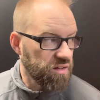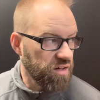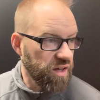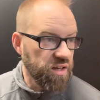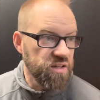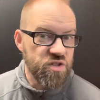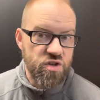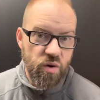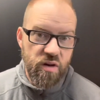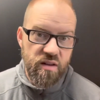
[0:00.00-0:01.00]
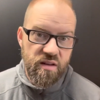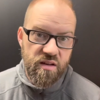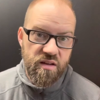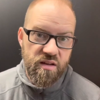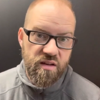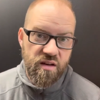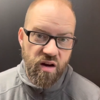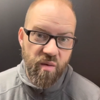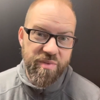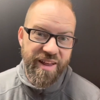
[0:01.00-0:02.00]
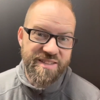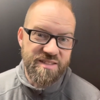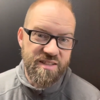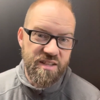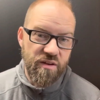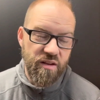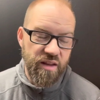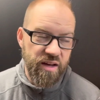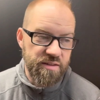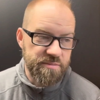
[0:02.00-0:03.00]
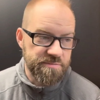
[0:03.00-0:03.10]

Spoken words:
And enjoy the complexity of all that.